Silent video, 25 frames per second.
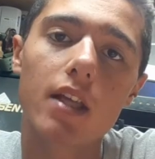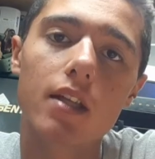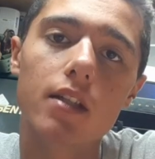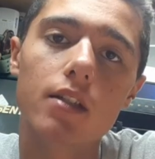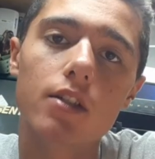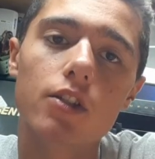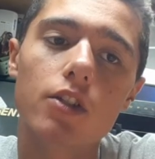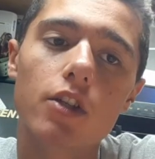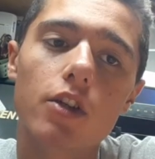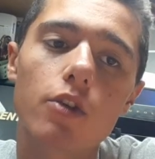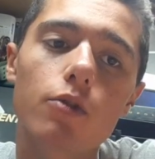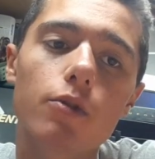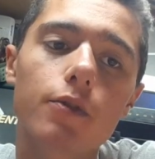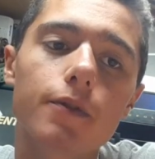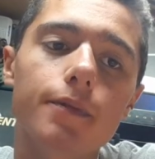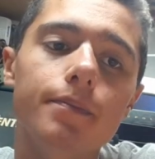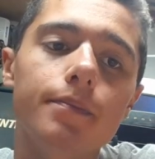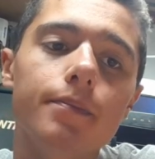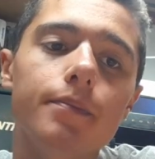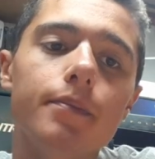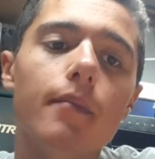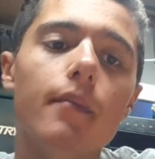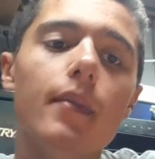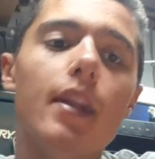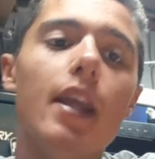So,
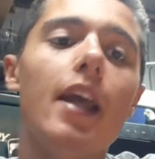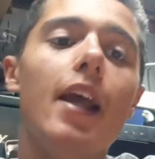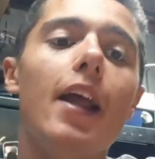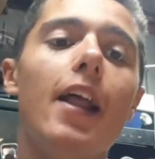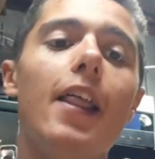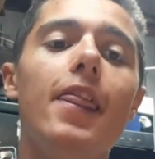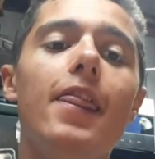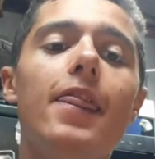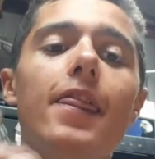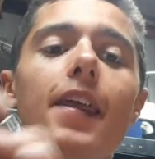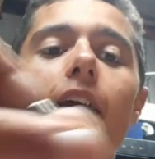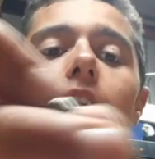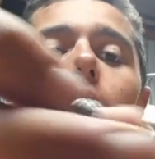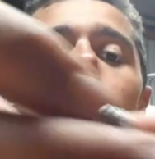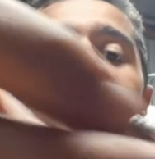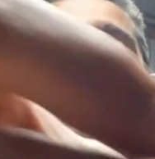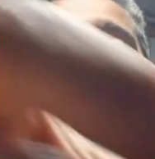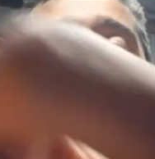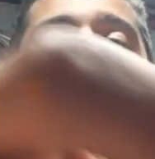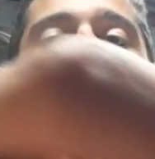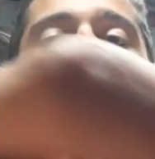thanks for